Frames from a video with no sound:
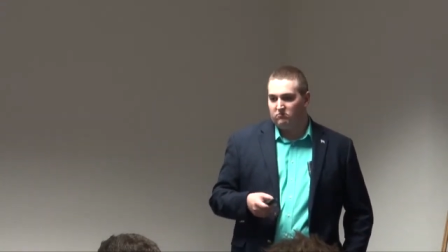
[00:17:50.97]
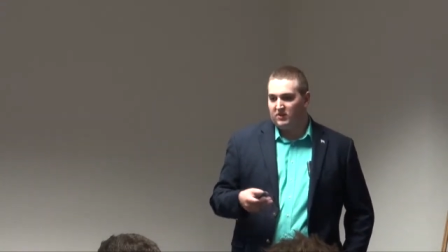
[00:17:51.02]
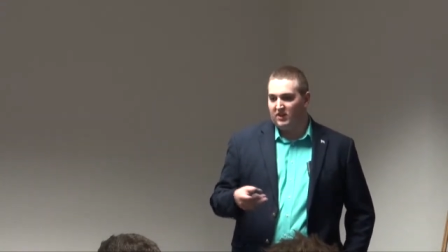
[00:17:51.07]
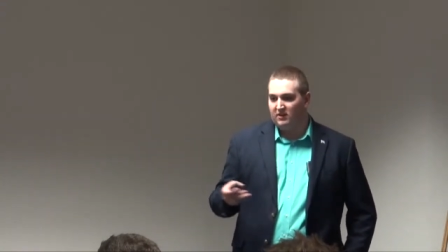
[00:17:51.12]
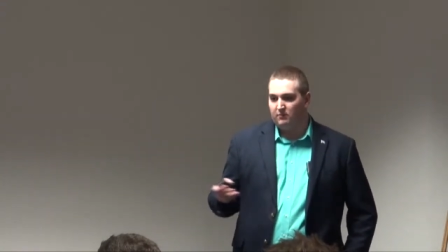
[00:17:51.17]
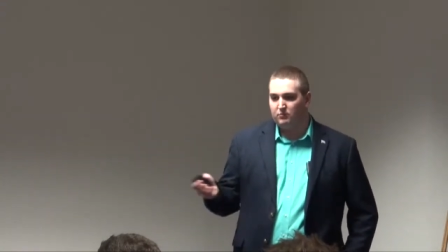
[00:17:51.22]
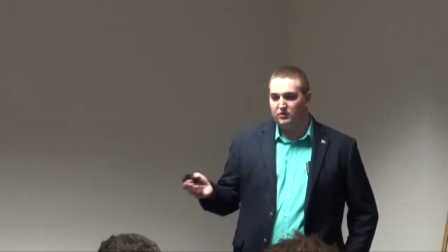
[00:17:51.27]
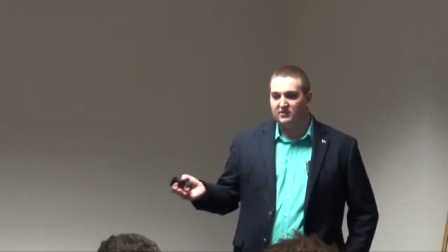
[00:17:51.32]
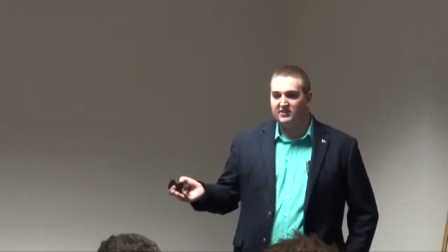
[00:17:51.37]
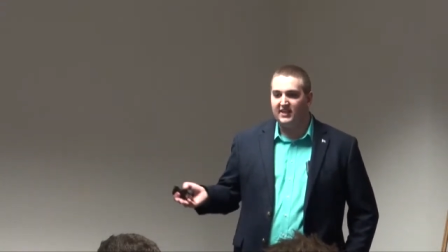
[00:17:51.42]

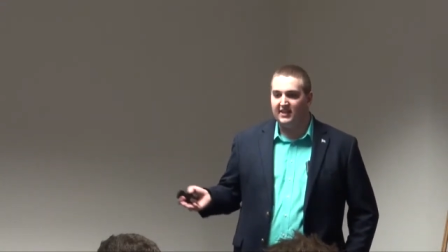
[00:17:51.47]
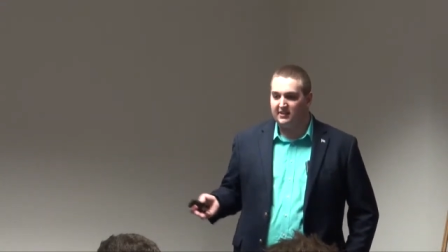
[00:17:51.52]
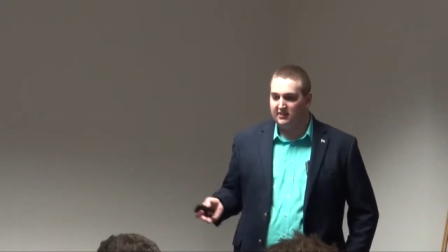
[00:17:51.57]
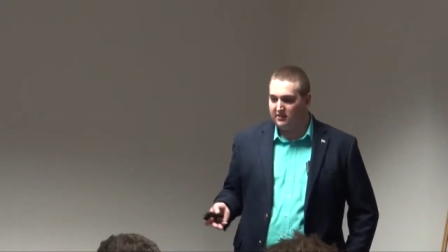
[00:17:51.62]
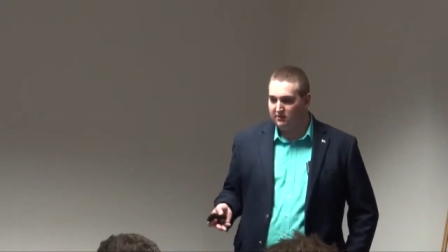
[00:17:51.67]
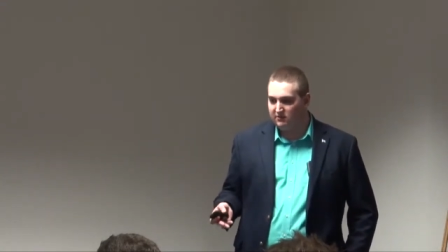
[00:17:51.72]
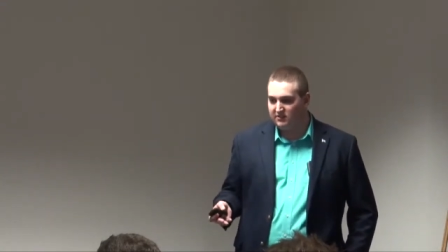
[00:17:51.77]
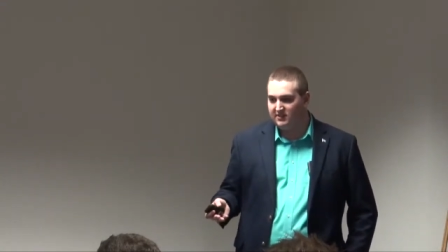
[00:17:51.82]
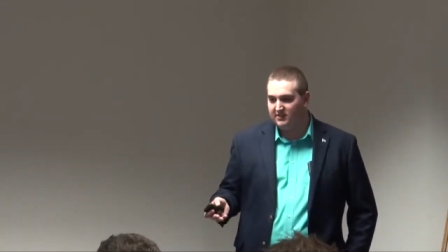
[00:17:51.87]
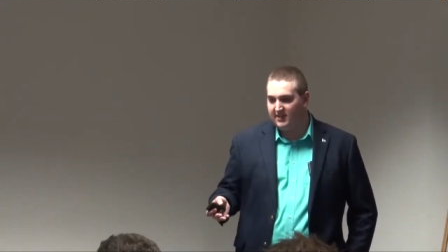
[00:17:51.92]
kind of
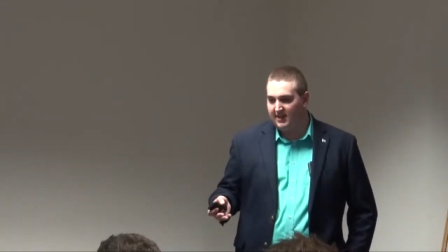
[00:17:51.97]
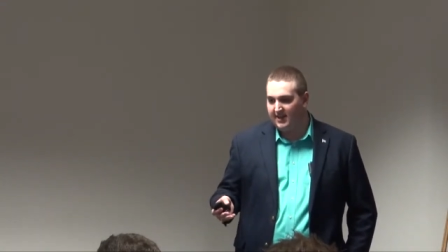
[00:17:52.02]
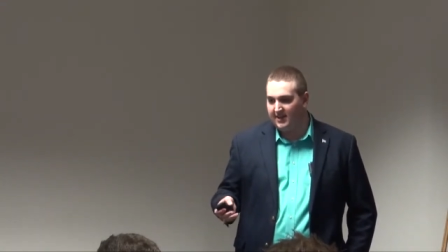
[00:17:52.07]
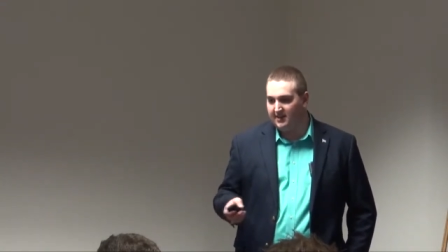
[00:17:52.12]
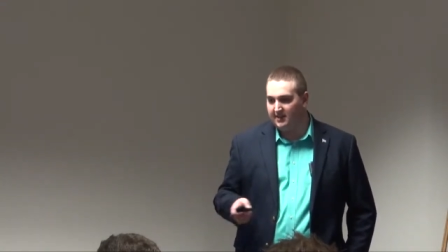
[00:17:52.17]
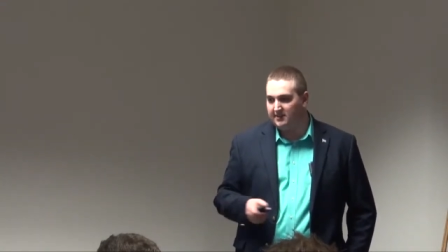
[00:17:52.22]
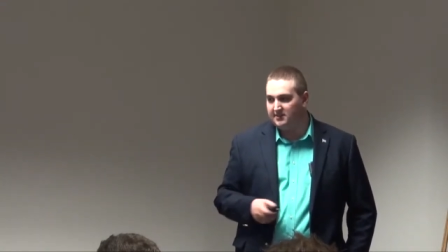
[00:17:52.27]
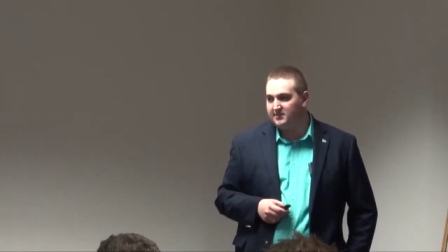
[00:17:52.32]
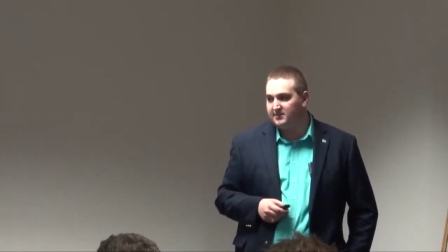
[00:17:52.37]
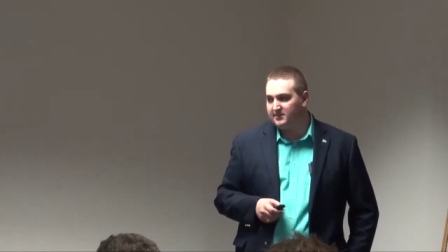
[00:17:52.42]
protect your
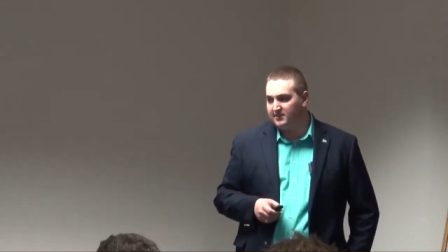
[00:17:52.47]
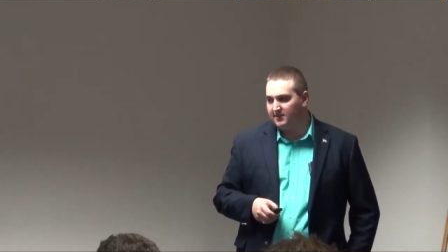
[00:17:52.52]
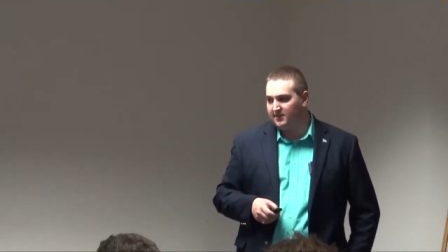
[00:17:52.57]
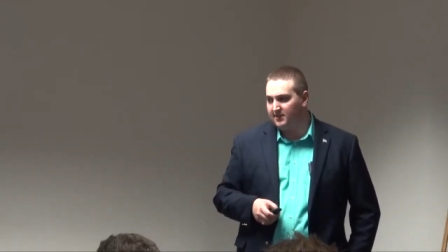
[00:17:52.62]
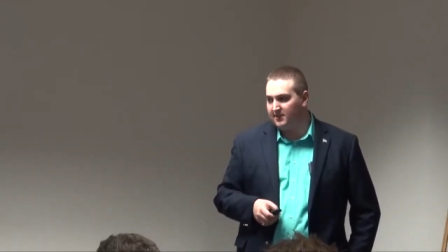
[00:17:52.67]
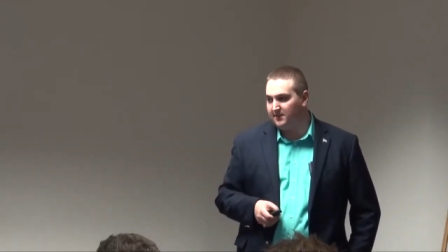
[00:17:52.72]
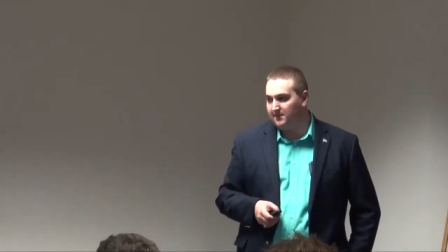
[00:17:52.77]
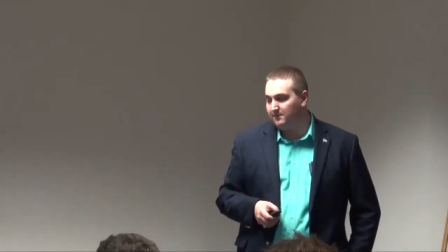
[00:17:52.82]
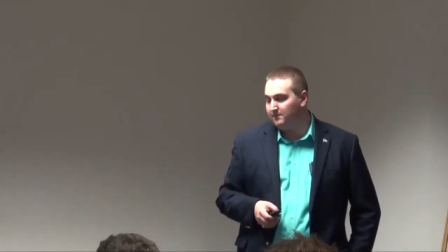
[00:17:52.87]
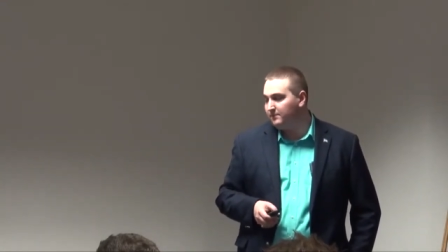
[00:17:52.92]
status.
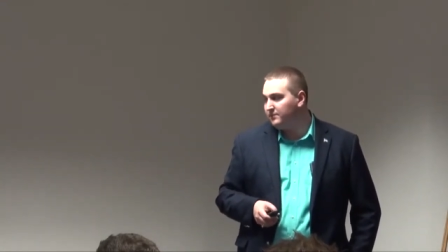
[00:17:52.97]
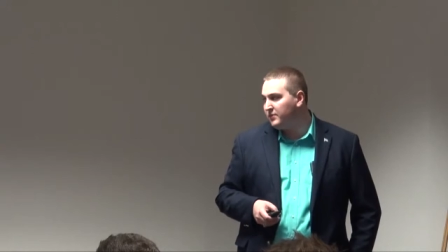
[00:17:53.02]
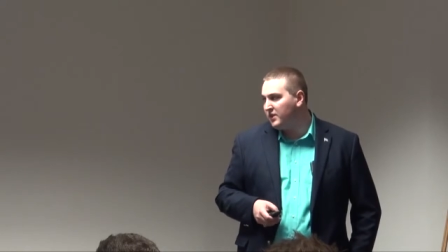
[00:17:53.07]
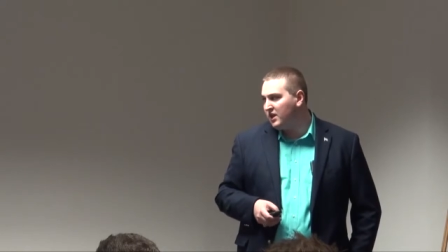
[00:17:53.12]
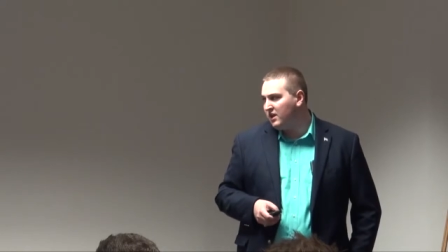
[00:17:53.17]
Um,